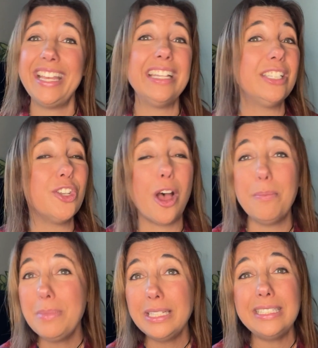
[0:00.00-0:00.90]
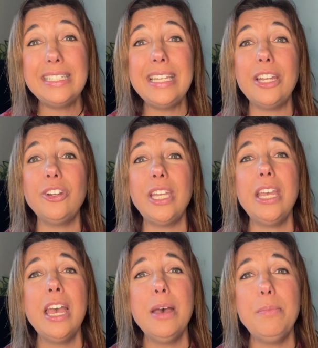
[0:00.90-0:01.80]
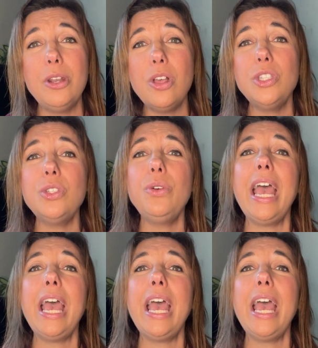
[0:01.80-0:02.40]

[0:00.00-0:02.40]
It's not military, but also